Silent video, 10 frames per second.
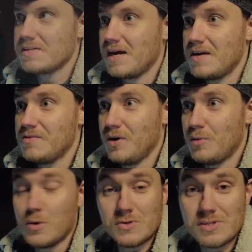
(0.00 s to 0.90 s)
as kind of
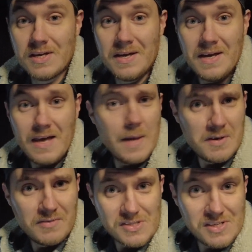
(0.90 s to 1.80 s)
almost a bit
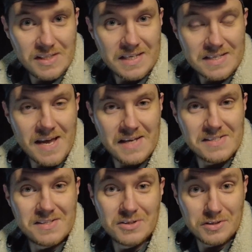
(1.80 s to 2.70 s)
of a silly
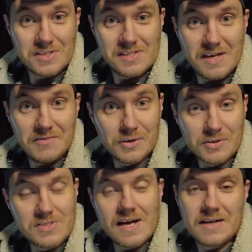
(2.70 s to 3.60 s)
test just to see if you could
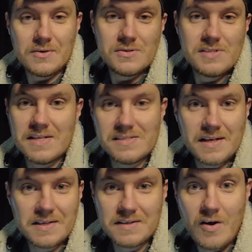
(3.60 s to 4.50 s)
stack those 10
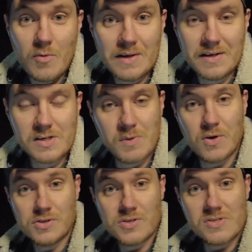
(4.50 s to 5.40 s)
second narrowband
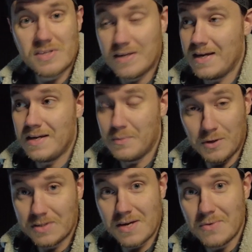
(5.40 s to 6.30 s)
exposures, and it
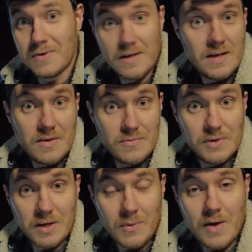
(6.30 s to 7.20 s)
worked out
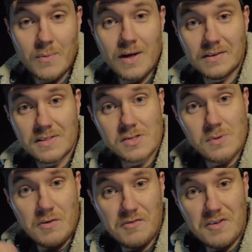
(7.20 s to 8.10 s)
really quite well. This is
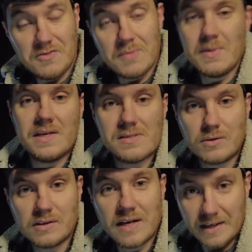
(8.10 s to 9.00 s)
what 50 minutes
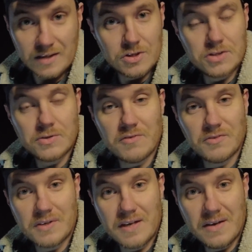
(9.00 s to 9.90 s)
looked like. I'll just show it for
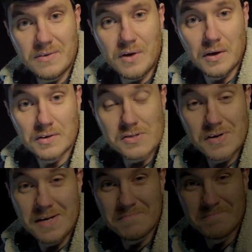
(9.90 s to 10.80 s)
you now on screen.